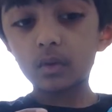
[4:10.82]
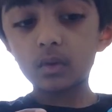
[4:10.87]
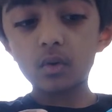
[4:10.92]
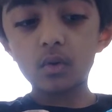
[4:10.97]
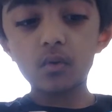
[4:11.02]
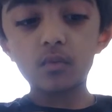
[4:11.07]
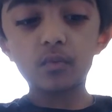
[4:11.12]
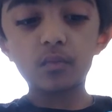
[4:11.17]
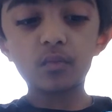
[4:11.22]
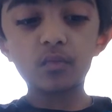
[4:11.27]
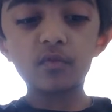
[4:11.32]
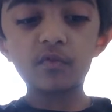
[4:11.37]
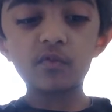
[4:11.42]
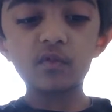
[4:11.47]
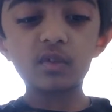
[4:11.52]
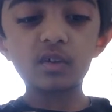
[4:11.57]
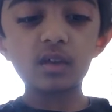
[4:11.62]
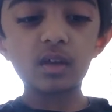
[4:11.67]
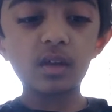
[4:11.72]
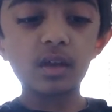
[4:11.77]
Oh,
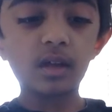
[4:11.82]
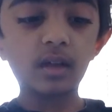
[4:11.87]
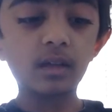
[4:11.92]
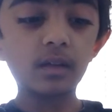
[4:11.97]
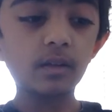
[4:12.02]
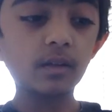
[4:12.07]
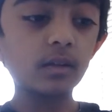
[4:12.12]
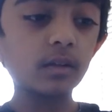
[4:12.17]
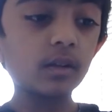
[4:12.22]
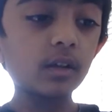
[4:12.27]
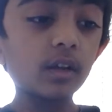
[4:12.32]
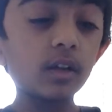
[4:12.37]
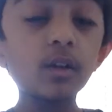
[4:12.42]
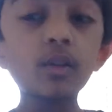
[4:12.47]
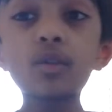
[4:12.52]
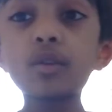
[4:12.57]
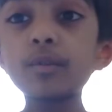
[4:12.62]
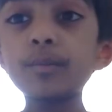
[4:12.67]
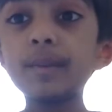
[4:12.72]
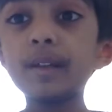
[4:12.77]
yeah.
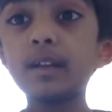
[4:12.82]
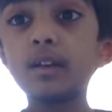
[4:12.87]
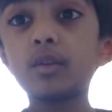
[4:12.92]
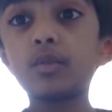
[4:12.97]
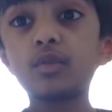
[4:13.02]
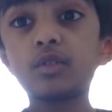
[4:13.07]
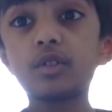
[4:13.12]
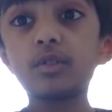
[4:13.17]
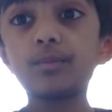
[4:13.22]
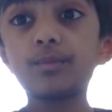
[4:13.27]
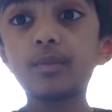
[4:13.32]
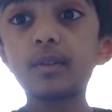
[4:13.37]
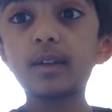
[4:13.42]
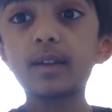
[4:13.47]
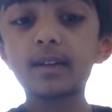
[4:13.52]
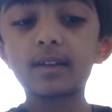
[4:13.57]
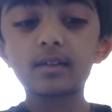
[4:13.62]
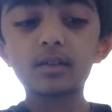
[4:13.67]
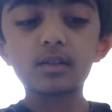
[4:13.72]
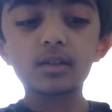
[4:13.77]
Could be an ocean
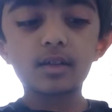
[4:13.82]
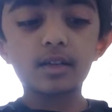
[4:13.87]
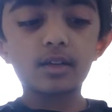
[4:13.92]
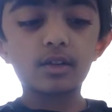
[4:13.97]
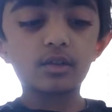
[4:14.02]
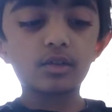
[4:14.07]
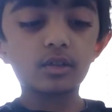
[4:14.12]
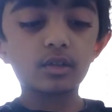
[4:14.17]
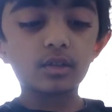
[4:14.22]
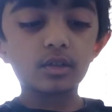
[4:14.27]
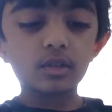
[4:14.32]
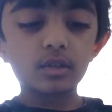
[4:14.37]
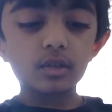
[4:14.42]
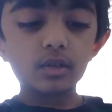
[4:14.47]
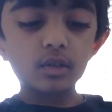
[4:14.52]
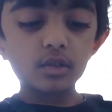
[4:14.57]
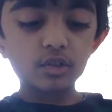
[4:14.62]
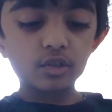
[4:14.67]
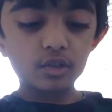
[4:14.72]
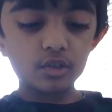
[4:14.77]
planet. And
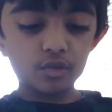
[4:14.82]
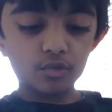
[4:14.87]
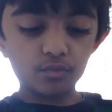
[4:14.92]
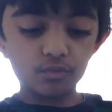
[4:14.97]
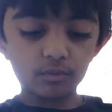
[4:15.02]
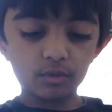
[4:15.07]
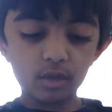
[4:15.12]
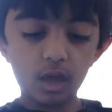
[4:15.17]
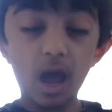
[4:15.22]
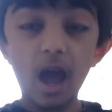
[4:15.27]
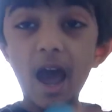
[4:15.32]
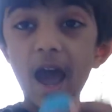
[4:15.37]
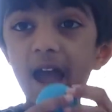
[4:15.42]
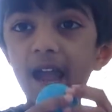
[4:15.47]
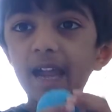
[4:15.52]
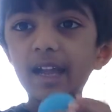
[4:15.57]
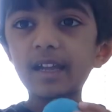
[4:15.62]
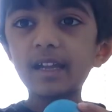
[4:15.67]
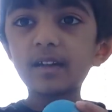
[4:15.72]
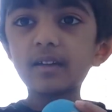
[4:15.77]

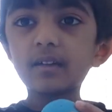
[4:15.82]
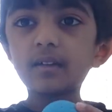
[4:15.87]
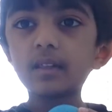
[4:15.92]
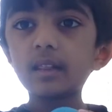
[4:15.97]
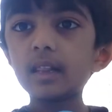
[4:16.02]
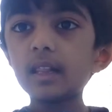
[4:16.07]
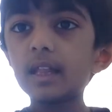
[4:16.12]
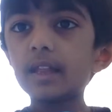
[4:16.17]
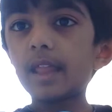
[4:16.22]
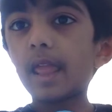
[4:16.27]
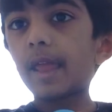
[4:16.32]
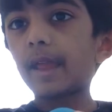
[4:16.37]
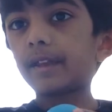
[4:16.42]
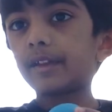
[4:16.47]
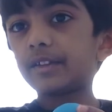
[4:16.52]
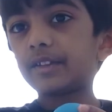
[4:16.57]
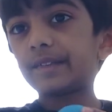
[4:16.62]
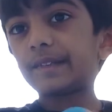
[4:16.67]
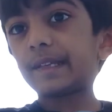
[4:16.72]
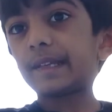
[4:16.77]
high and
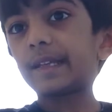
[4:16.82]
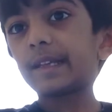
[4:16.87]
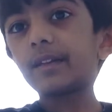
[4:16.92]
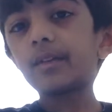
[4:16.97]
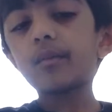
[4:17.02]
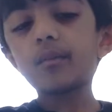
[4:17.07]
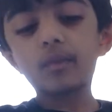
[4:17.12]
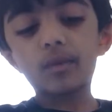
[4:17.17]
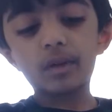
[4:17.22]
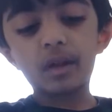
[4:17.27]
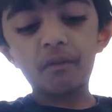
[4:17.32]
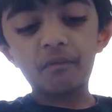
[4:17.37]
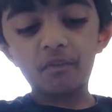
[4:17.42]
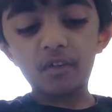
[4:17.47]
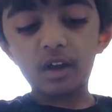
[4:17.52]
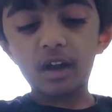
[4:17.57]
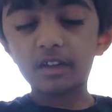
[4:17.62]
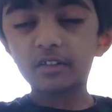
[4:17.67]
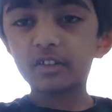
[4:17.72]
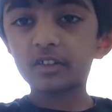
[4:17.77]
well, I
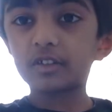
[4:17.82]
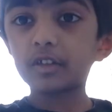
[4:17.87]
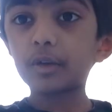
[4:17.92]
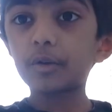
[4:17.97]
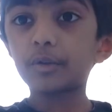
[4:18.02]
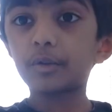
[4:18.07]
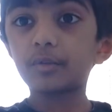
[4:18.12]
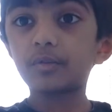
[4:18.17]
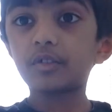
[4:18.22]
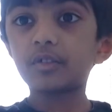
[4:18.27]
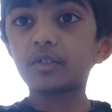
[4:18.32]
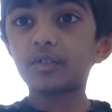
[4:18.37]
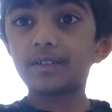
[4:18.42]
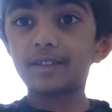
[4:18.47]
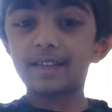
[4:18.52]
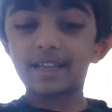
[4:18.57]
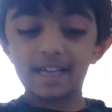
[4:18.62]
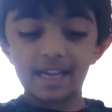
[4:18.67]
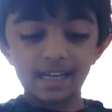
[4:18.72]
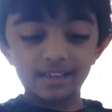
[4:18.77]
forgot to tell you, it's a
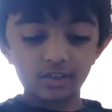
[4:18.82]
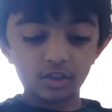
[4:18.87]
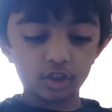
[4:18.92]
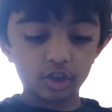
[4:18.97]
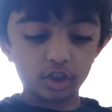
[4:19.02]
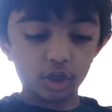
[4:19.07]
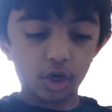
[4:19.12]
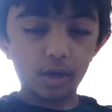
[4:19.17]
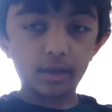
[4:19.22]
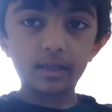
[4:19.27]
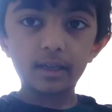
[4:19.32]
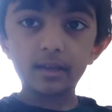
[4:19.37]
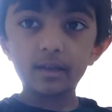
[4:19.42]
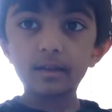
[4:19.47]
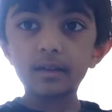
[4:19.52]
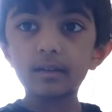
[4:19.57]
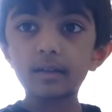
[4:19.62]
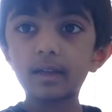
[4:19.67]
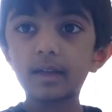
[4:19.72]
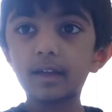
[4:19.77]
gas giant.
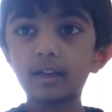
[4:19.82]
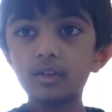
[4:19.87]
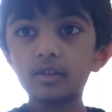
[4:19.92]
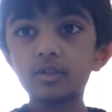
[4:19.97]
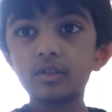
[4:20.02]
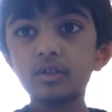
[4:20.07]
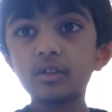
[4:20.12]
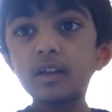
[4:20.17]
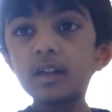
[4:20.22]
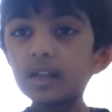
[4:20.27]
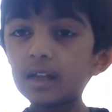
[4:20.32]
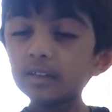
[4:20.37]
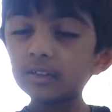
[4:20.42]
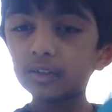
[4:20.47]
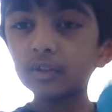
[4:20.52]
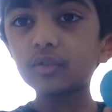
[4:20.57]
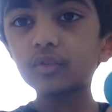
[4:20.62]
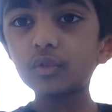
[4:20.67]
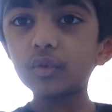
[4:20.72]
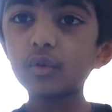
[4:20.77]
And
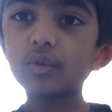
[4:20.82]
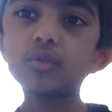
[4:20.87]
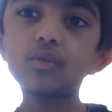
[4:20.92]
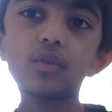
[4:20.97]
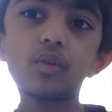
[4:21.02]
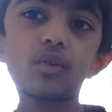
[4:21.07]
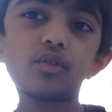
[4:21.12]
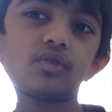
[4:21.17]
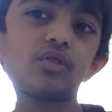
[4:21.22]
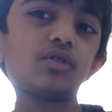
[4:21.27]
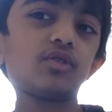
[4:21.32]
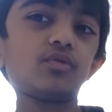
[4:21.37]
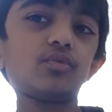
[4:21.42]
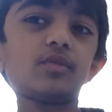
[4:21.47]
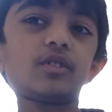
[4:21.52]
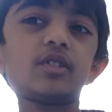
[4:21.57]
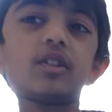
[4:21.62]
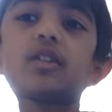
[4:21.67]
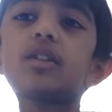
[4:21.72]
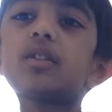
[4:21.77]
the third largest,
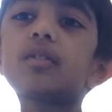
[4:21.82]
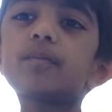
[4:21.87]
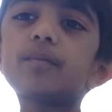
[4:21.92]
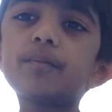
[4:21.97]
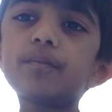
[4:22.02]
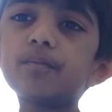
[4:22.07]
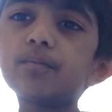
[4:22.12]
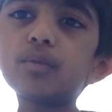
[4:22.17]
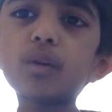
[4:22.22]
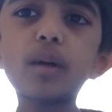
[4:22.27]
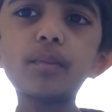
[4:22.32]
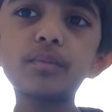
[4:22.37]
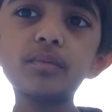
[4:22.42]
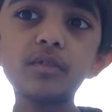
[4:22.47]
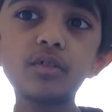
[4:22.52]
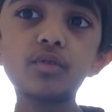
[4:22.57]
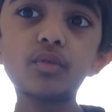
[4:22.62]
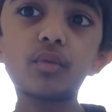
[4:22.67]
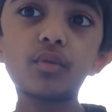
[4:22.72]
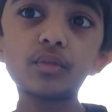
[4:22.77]
which I probably
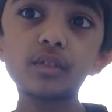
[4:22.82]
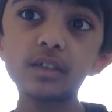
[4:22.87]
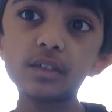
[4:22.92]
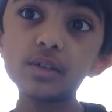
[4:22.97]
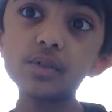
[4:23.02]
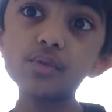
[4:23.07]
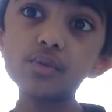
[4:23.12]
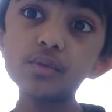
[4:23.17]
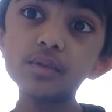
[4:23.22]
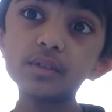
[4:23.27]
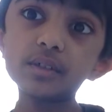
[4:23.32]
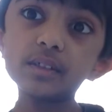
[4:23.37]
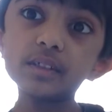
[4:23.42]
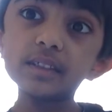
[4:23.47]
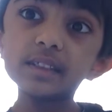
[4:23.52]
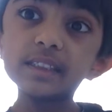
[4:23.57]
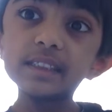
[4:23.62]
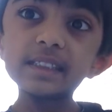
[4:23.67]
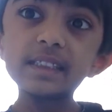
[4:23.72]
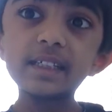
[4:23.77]
told you,
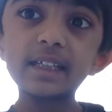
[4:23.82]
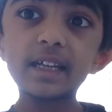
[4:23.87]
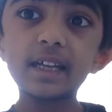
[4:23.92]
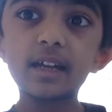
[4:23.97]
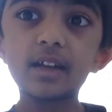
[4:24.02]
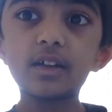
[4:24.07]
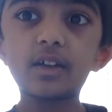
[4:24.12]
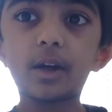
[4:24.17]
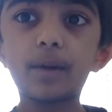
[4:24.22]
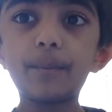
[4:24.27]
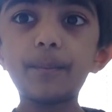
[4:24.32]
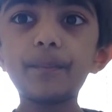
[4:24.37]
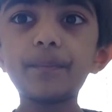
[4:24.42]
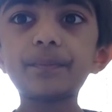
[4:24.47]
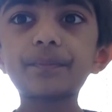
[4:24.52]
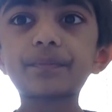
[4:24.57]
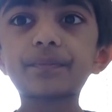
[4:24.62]
and um,